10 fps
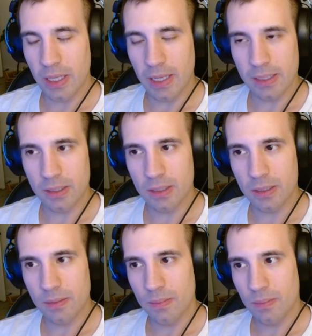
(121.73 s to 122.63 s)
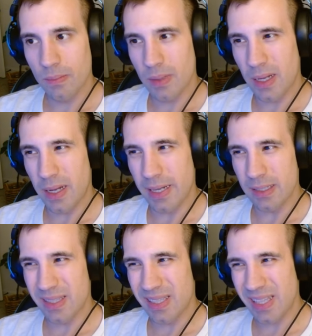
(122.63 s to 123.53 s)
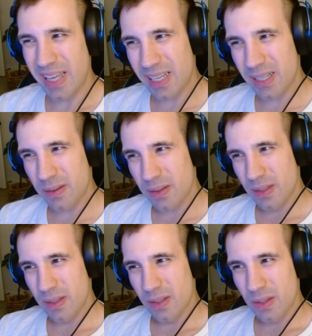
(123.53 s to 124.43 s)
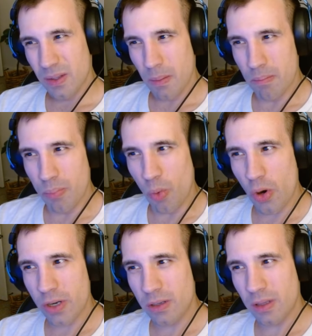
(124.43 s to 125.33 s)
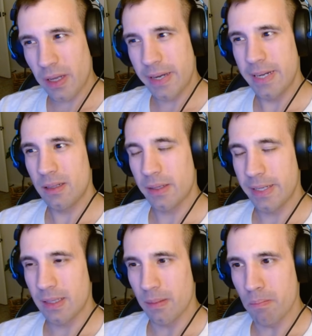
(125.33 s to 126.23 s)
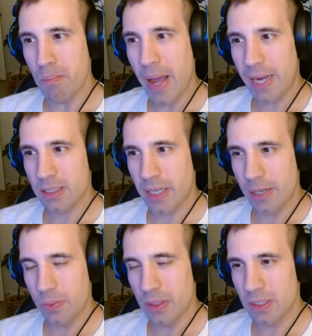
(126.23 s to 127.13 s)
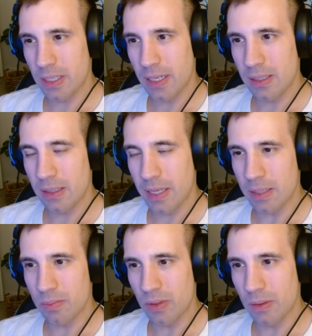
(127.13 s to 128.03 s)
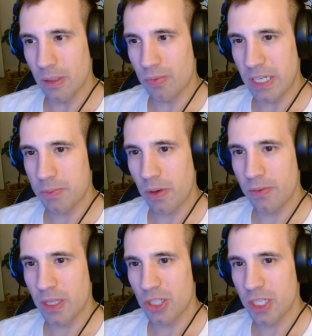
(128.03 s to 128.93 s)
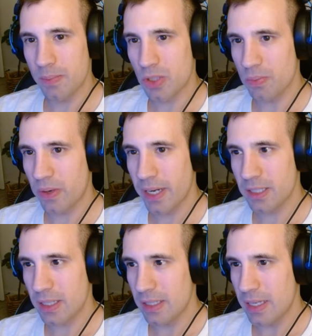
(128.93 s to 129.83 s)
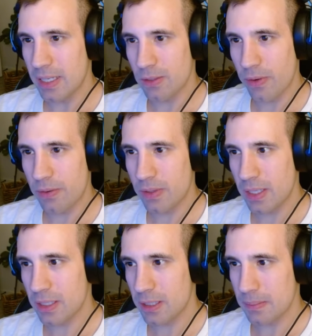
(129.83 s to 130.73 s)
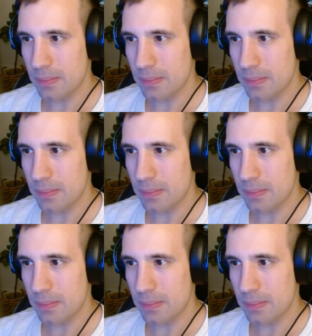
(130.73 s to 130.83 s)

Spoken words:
That's, I think, borderline like the max I would say that they can put the price point for this ship. So price I think is fair for this.